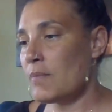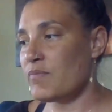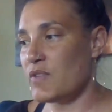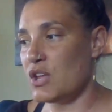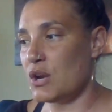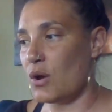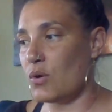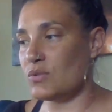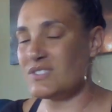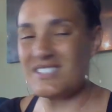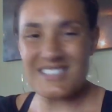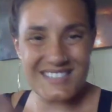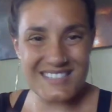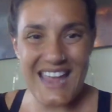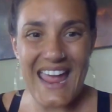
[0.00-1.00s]
you know,
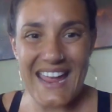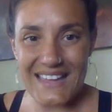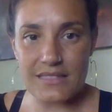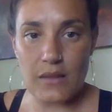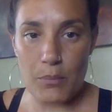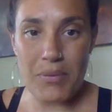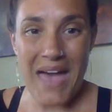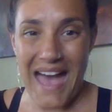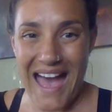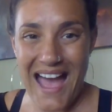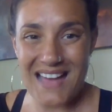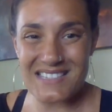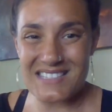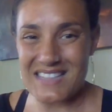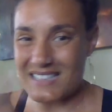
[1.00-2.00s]
stay in the past.